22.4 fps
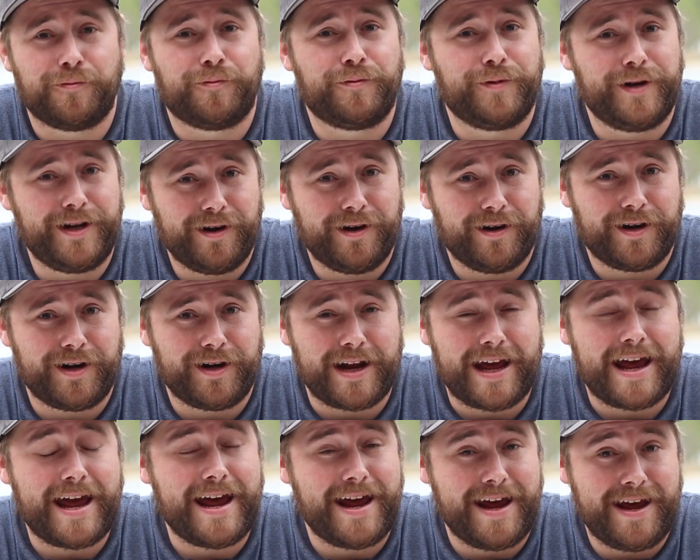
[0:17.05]
we are going
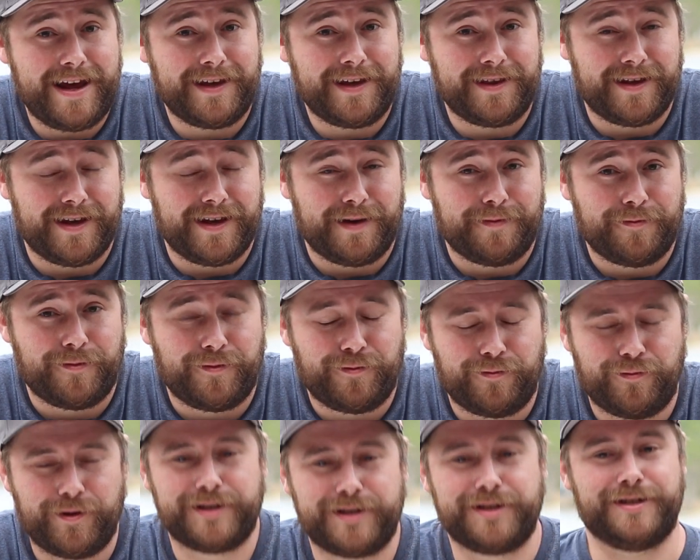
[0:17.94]
to hang them,
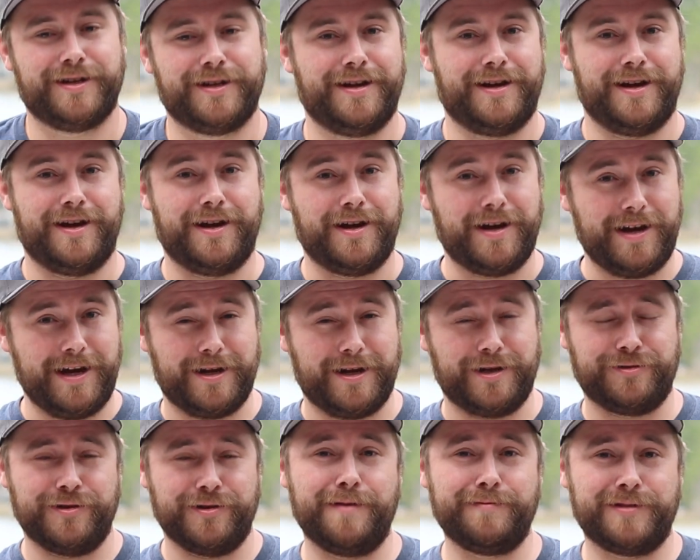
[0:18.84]
which in
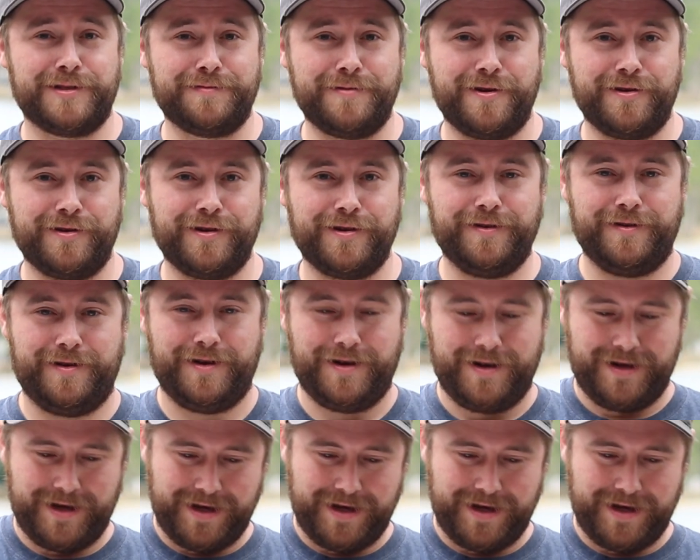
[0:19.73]
a drum smoker,